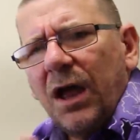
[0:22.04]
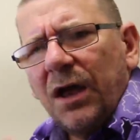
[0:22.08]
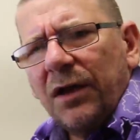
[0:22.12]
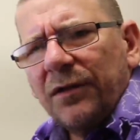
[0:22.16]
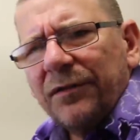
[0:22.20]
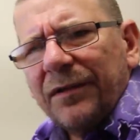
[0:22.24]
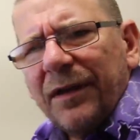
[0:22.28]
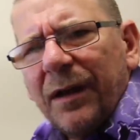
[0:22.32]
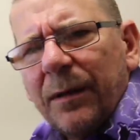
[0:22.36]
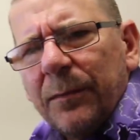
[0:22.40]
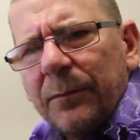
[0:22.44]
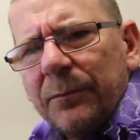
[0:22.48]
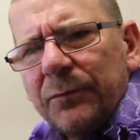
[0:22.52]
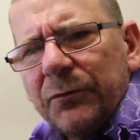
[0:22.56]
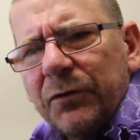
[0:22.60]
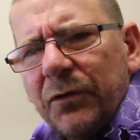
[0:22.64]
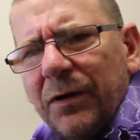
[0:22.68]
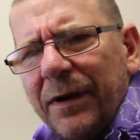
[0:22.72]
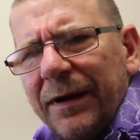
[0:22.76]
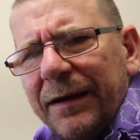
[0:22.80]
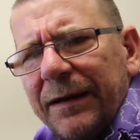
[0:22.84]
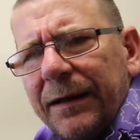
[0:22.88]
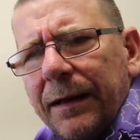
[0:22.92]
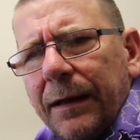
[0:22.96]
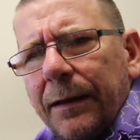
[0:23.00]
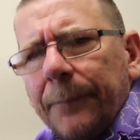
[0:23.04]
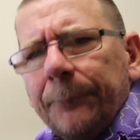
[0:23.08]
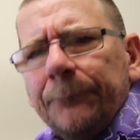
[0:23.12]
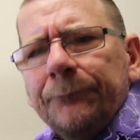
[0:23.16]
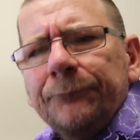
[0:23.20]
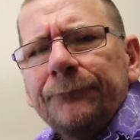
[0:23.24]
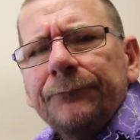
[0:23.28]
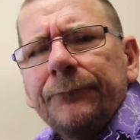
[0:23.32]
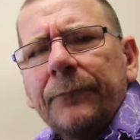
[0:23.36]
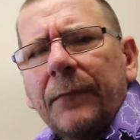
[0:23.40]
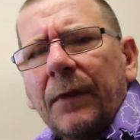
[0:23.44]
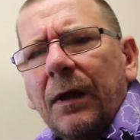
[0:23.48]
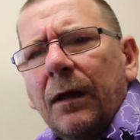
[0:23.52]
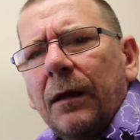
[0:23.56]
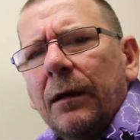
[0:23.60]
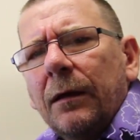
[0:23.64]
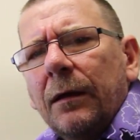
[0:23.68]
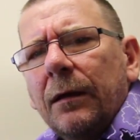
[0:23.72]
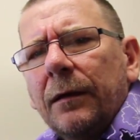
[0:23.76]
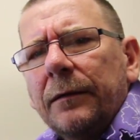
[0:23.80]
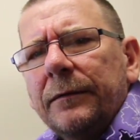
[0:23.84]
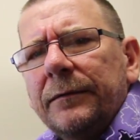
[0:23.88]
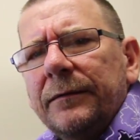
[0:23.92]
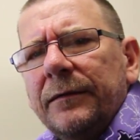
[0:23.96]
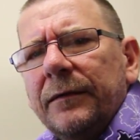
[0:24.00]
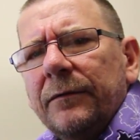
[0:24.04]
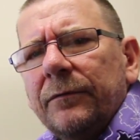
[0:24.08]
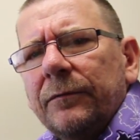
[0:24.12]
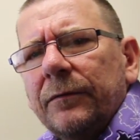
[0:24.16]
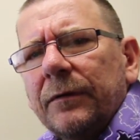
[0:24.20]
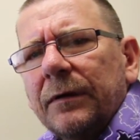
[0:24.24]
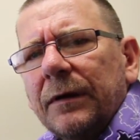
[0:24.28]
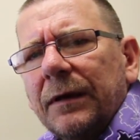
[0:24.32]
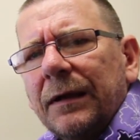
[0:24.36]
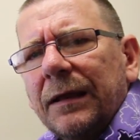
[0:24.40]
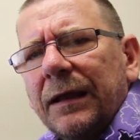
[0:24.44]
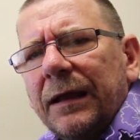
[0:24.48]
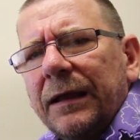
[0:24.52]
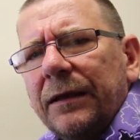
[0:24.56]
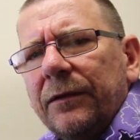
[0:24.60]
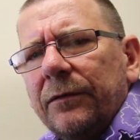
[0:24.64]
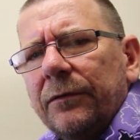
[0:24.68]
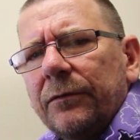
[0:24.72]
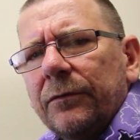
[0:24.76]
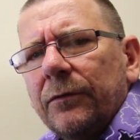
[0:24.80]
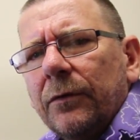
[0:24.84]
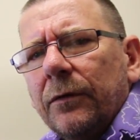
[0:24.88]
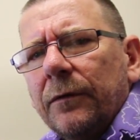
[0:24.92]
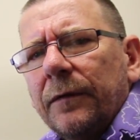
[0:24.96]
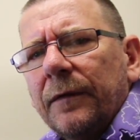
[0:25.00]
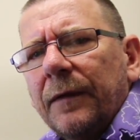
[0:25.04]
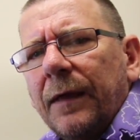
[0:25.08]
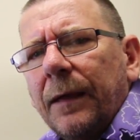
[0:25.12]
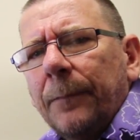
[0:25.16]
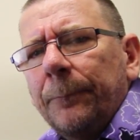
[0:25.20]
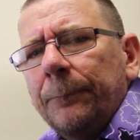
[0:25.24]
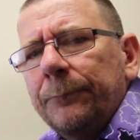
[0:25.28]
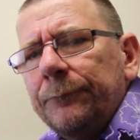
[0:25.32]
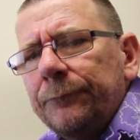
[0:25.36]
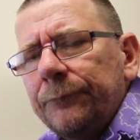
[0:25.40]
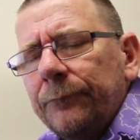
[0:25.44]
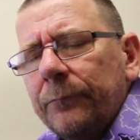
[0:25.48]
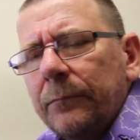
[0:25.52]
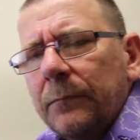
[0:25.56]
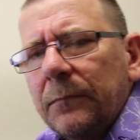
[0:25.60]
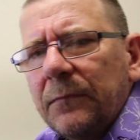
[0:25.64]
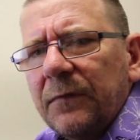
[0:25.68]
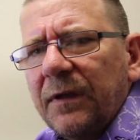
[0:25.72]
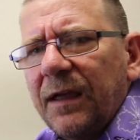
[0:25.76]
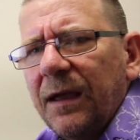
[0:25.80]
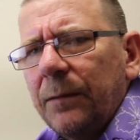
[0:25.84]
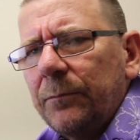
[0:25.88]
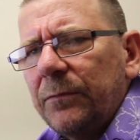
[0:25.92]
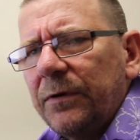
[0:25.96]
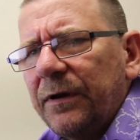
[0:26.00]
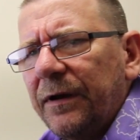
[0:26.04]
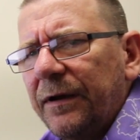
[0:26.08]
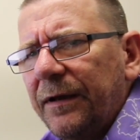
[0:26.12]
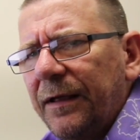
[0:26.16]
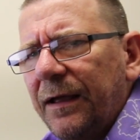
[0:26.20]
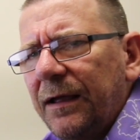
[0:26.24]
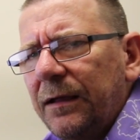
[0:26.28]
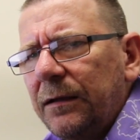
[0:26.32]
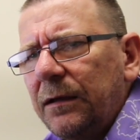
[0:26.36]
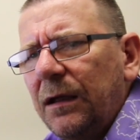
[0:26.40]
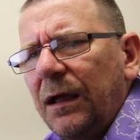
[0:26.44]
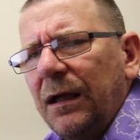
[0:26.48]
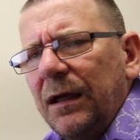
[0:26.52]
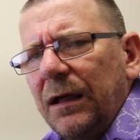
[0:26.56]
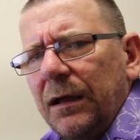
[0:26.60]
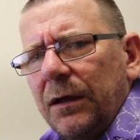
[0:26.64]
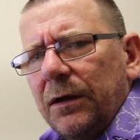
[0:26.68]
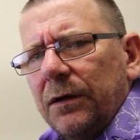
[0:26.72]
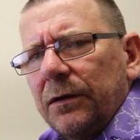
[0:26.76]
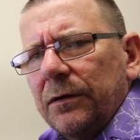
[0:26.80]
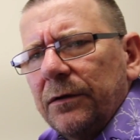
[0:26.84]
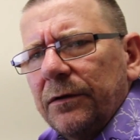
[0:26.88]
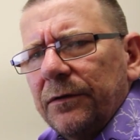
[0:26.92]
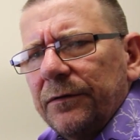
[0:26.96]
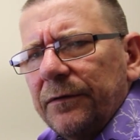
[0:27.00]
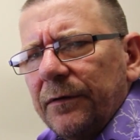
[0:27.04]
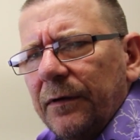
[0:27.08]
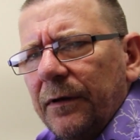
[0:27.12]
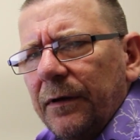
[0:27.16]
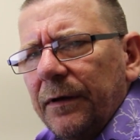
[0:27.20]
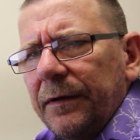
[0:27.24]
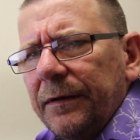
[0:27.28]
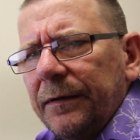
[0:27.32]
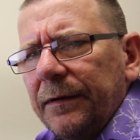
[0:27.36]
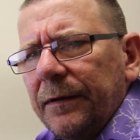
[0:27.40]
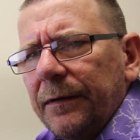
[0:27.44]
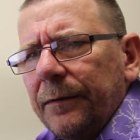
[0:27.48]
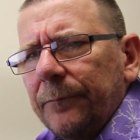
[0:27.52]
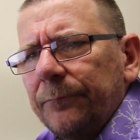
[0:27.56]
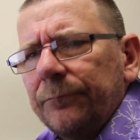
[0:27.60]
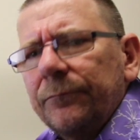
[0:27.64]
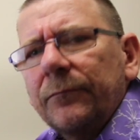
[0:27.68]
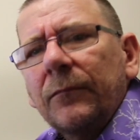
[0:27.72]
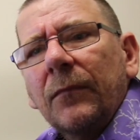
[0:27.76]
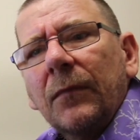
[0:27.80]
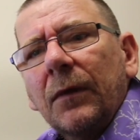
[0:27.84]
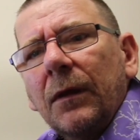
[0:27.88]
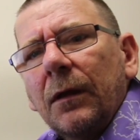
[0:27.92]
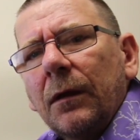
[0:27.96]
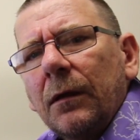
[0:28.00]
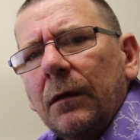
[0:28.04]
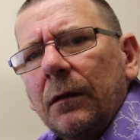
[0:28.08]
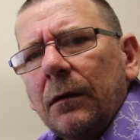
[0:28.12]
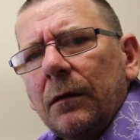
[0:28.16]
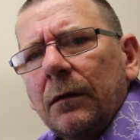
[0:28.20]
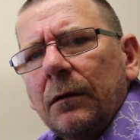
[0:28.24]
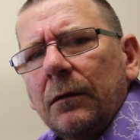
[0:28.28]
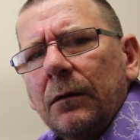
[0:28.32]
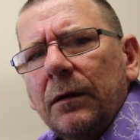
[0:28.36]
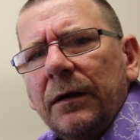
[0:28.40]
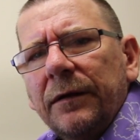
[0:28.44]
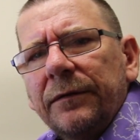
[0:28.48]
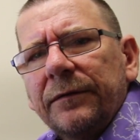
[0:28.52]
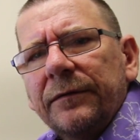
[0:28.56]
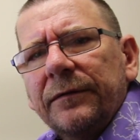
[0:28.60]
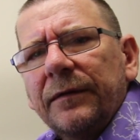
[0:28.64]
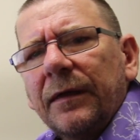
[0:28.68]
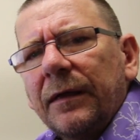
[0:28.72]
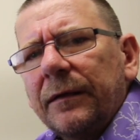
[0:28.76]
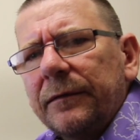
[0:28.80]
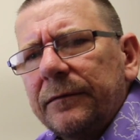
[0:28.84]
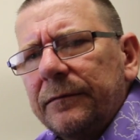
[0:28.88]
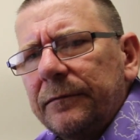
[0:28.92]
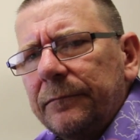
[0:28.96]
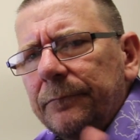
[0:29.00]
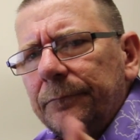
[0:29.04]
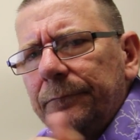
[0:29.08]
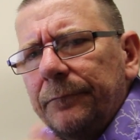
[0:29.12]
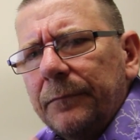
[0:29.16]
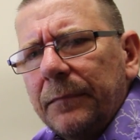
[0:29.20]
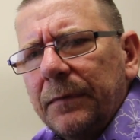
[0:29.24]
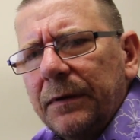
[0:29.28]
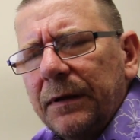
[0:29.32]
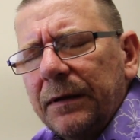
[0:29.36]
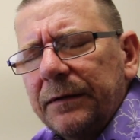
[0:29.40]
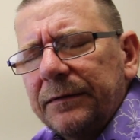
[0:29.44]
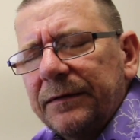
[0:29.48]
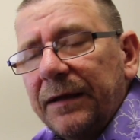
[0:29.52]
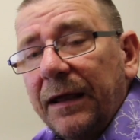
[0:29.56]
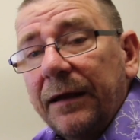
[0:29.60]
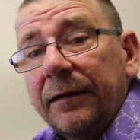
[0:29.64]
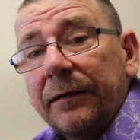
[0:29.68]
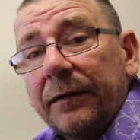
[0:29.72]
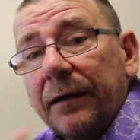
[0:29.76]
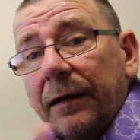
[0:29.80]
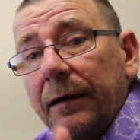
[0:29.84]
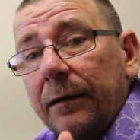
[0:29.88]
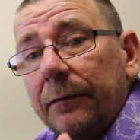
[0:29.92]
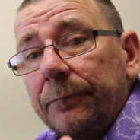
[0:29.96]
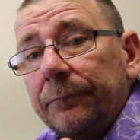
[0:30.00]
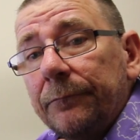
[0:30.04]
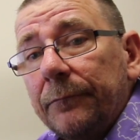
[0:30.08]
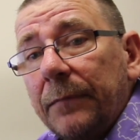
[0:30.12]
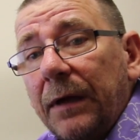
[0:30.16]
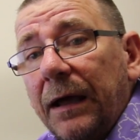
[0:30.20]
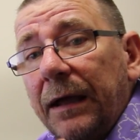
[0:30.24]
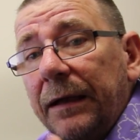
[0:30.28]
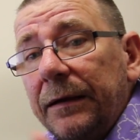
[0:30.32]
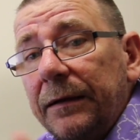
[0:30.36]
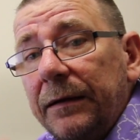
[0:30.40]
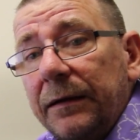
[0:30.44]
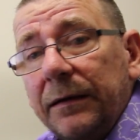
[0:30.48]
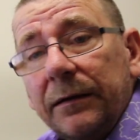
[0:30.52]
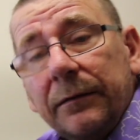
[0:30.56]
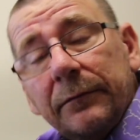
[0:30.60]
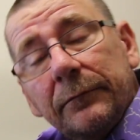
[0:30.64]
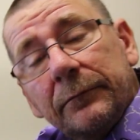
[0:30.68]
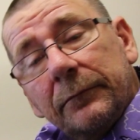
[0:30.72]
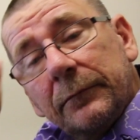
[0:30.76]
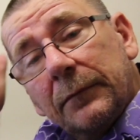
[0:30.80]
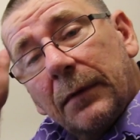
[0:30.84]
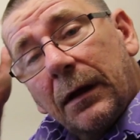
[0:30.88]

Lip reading: So I'm trying a different lens on the camera today because it's the 10 to 18